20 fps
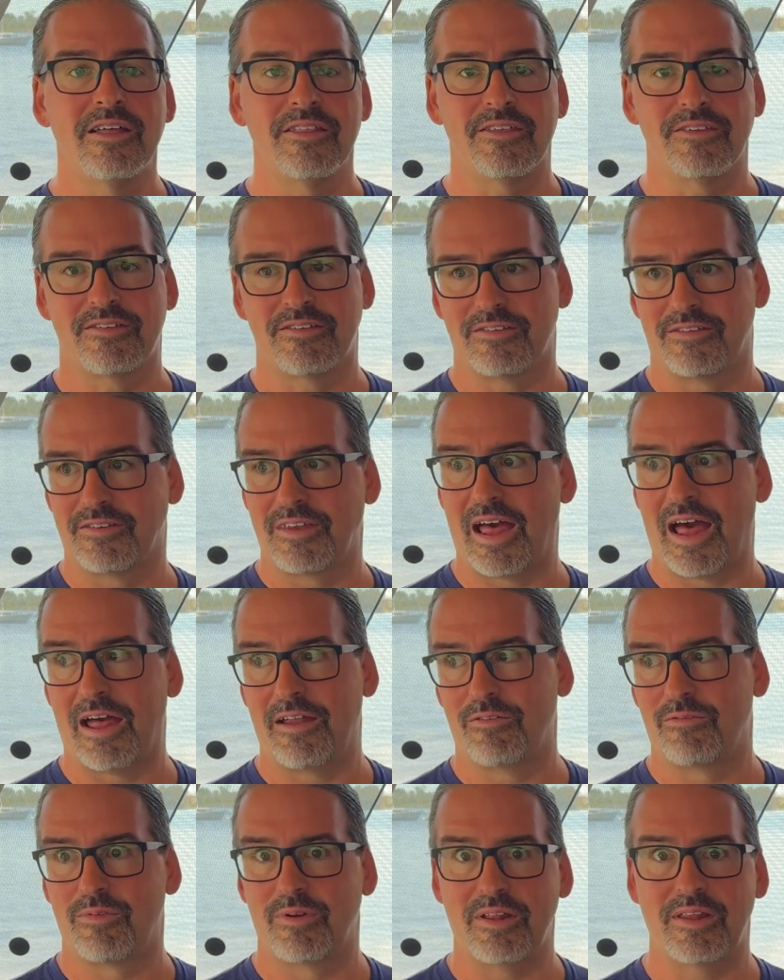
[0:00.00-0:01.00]
This is
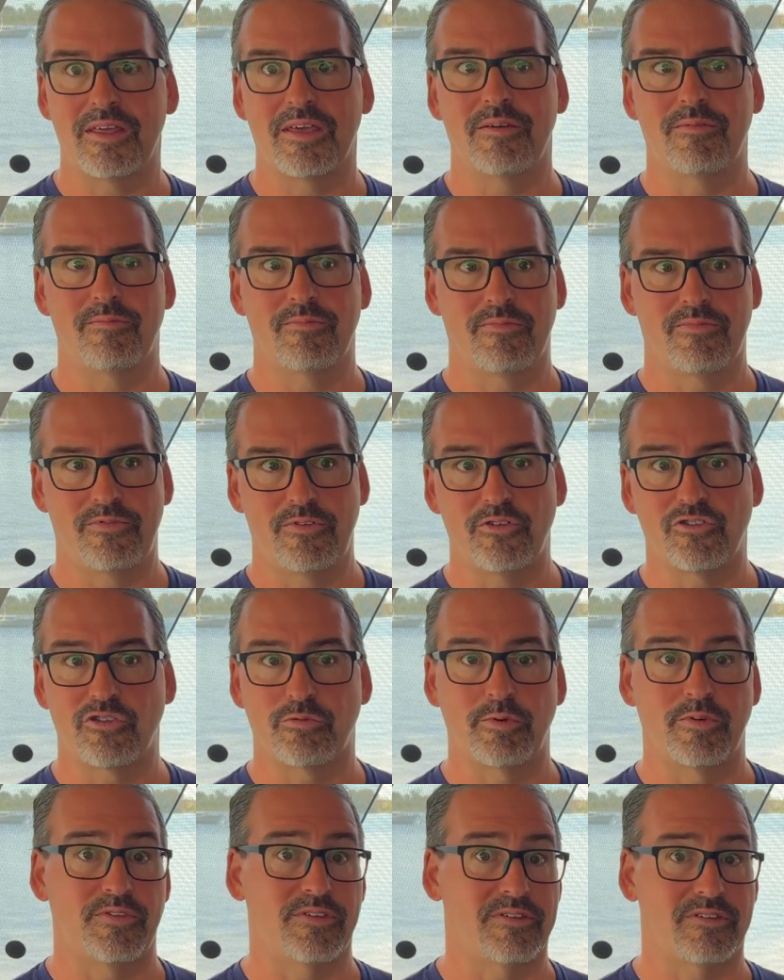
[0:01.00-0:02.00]
not really
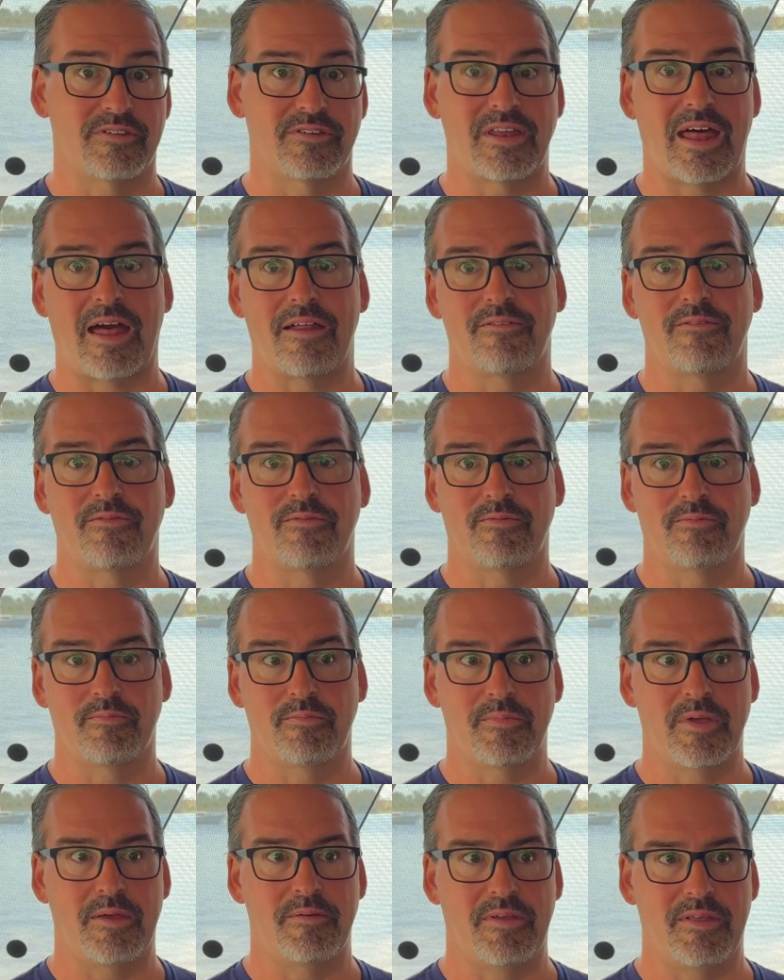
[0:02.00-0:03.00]
future proof. This is not
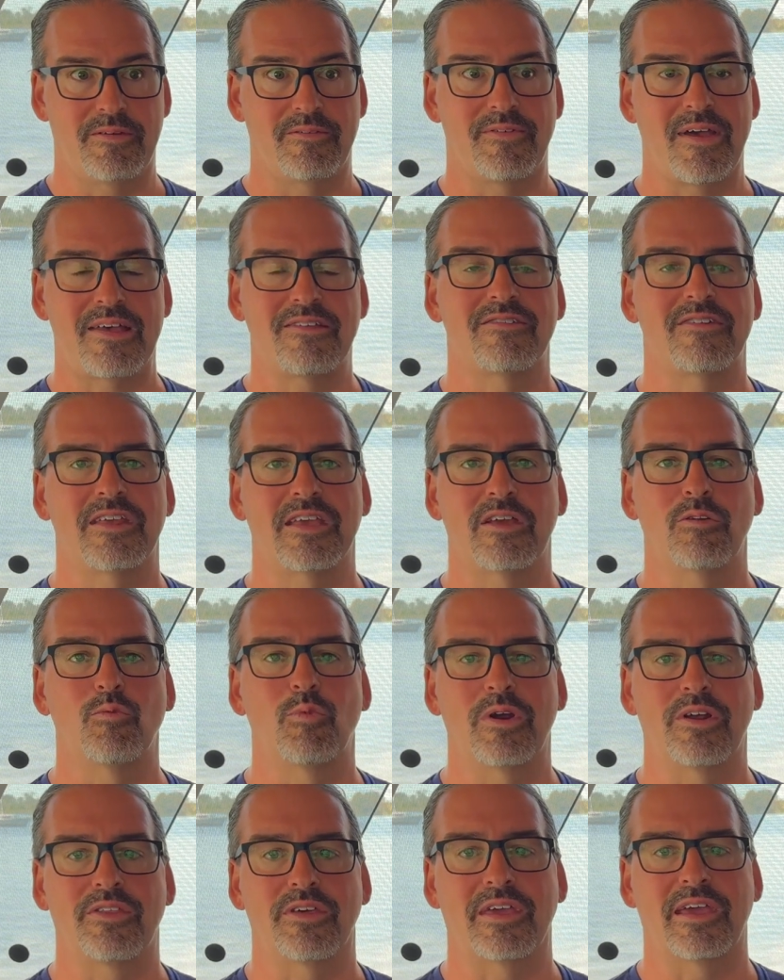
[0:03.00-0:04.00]
investing in
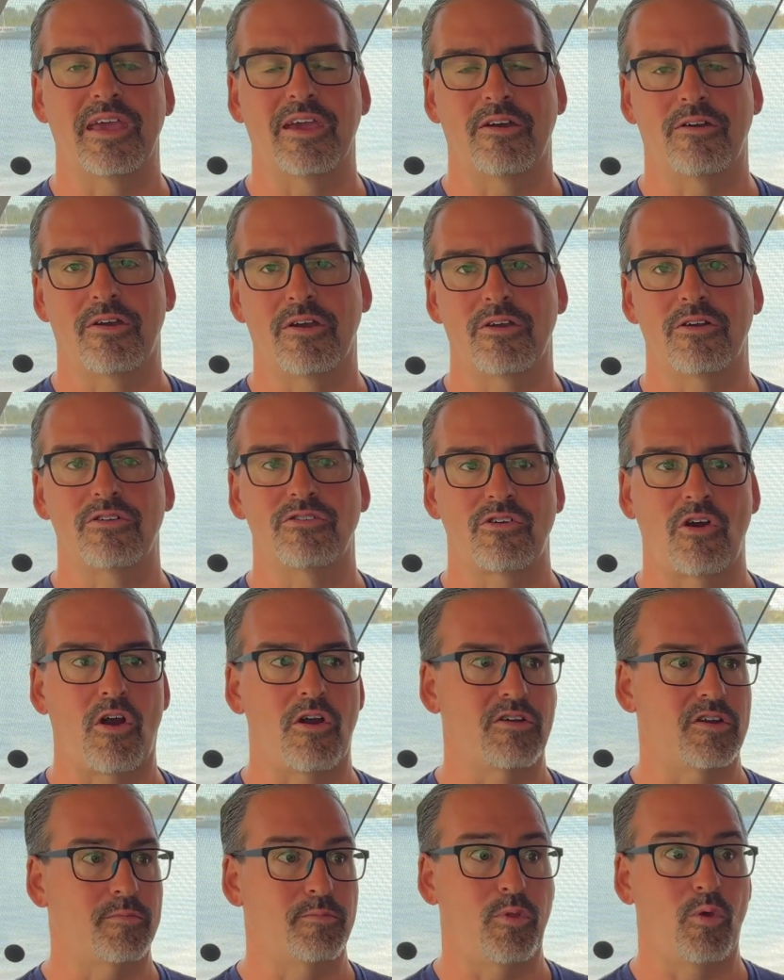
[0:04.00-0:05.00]
where the carriers
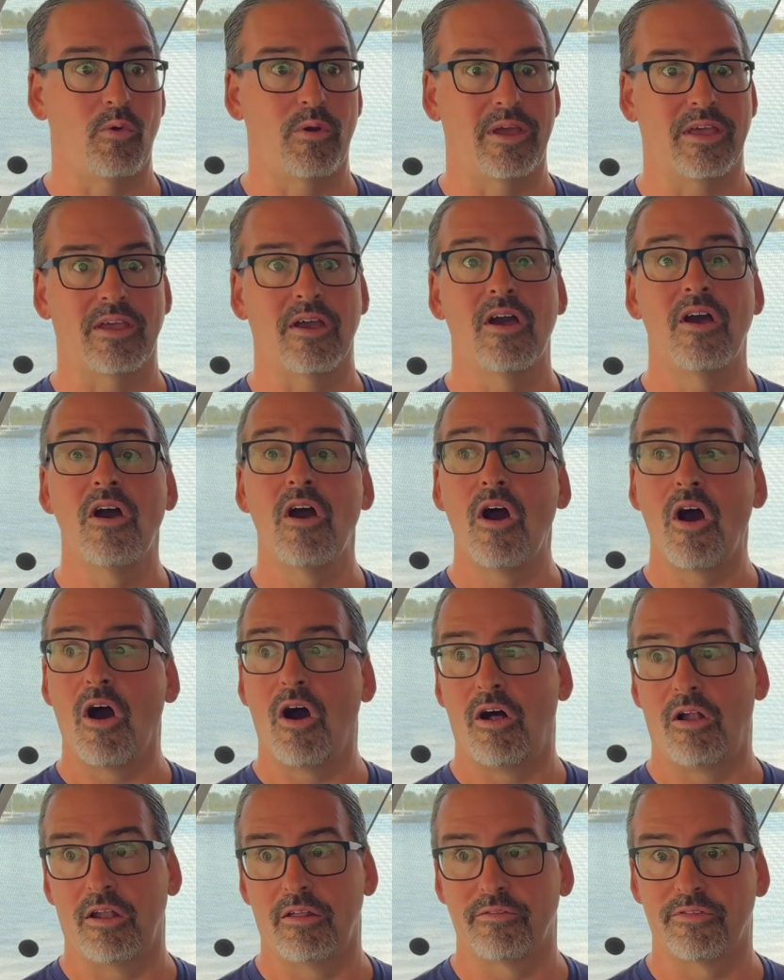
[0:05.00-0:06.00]
are deploying
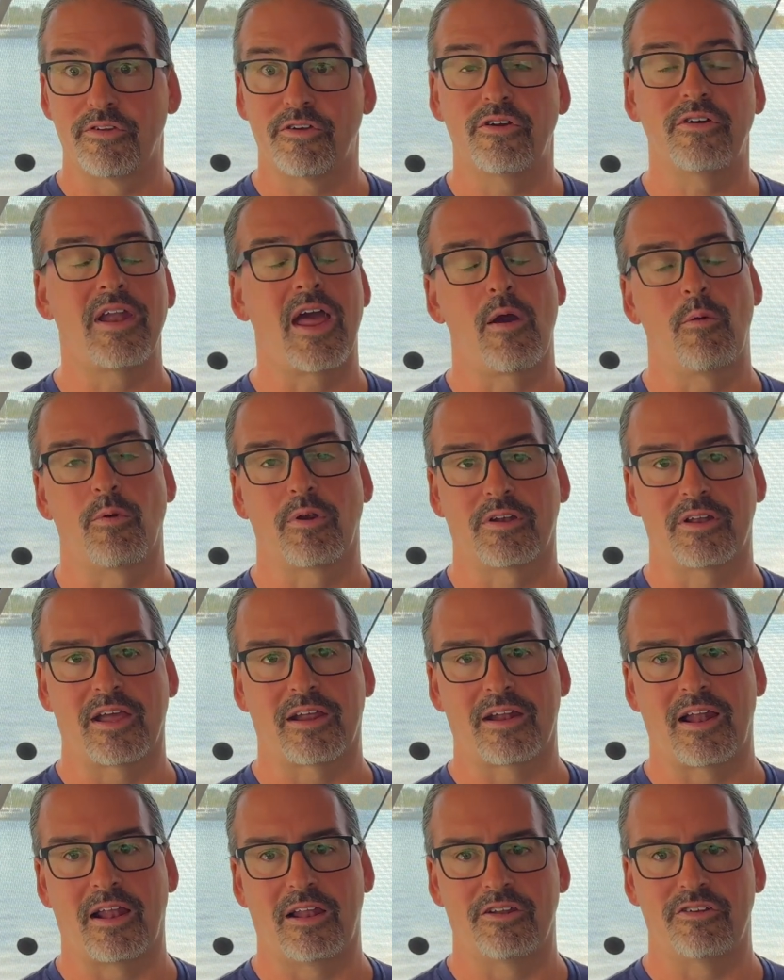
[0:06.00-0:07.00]
all of their network
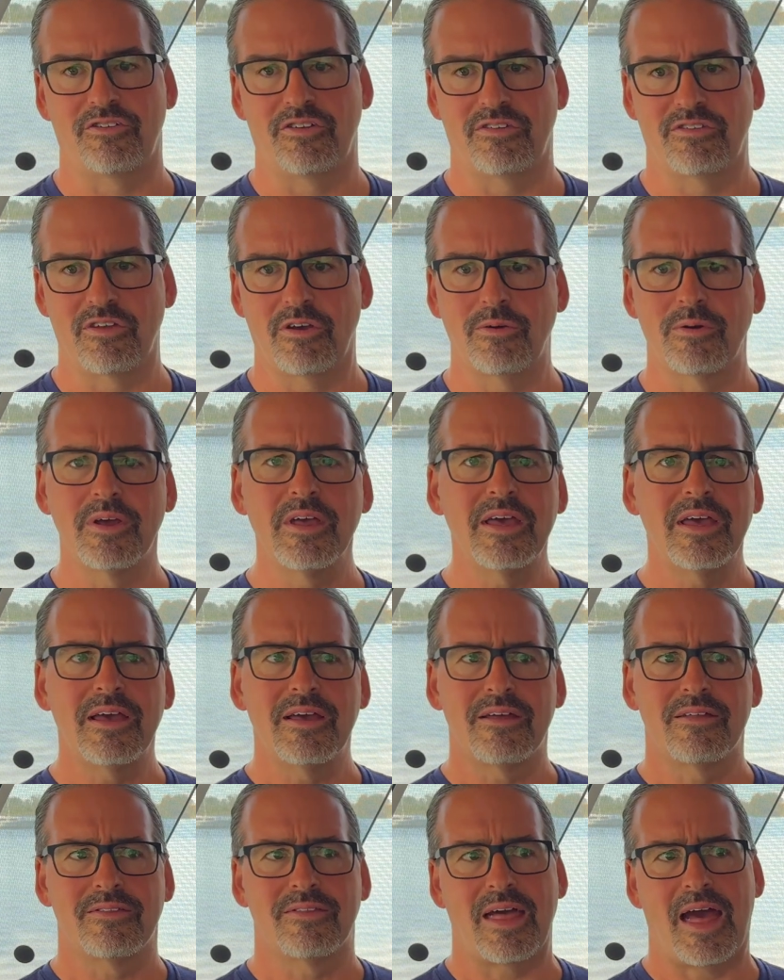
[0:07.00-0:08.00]
technology. So
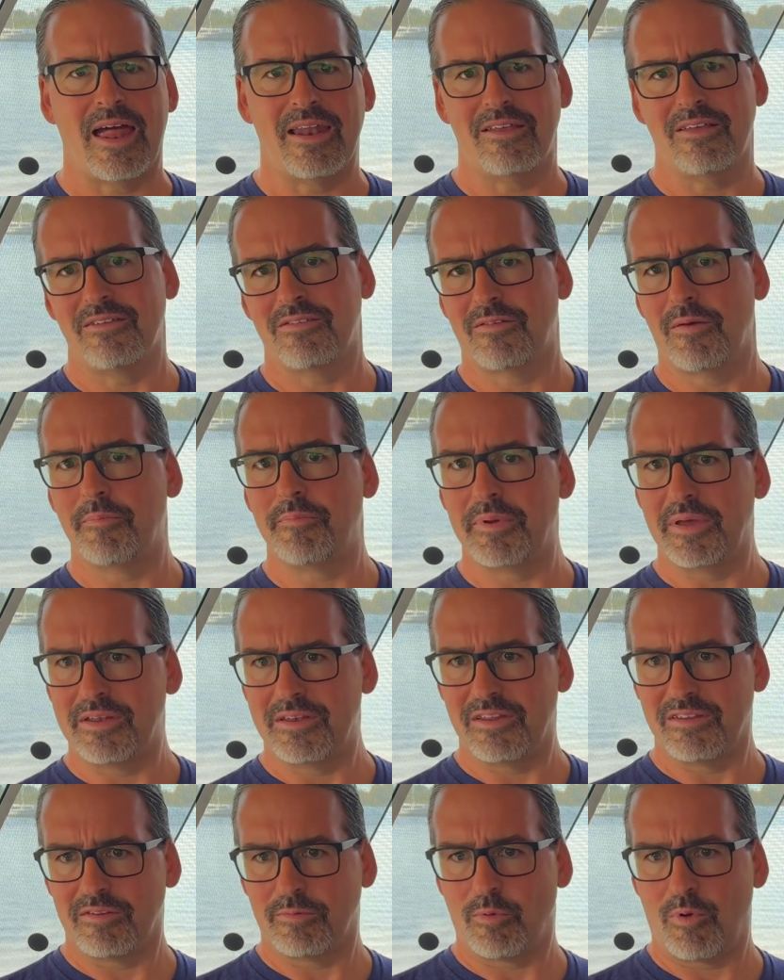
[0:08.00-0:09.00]
that is a
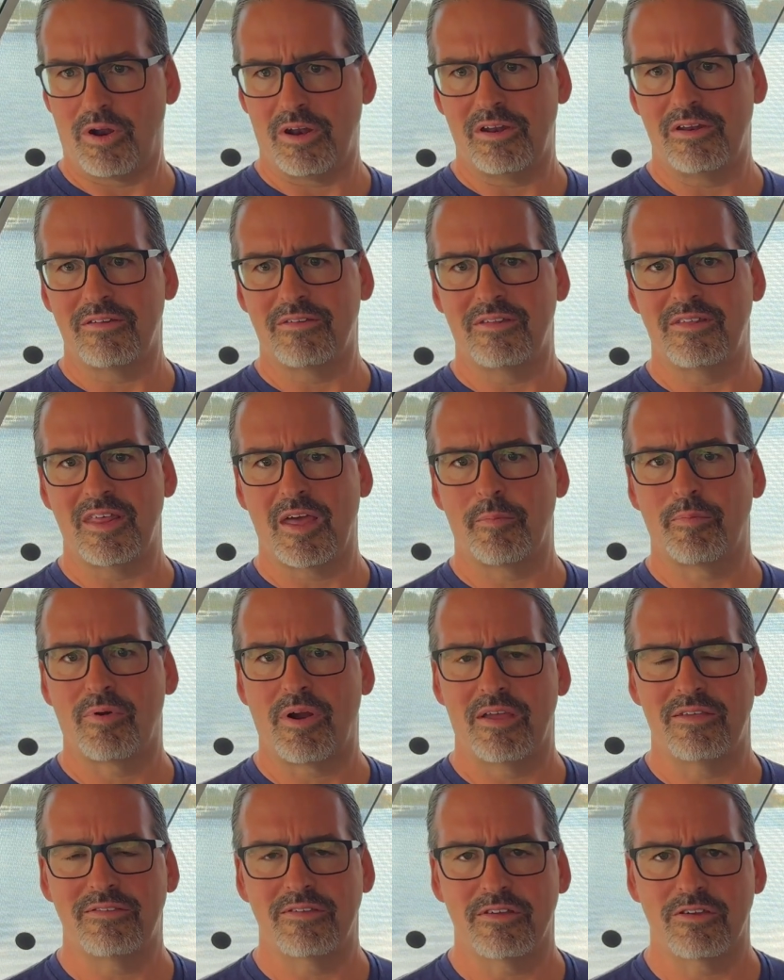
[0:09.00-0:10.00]
bit disappointing to see that
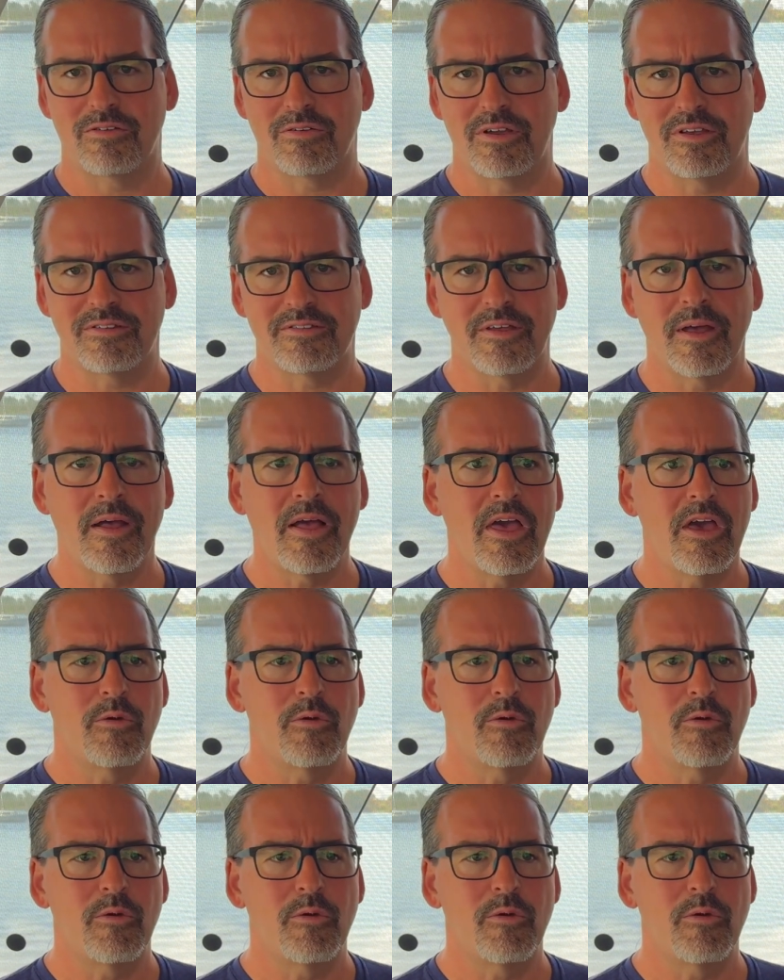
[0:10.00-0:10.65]
price increase.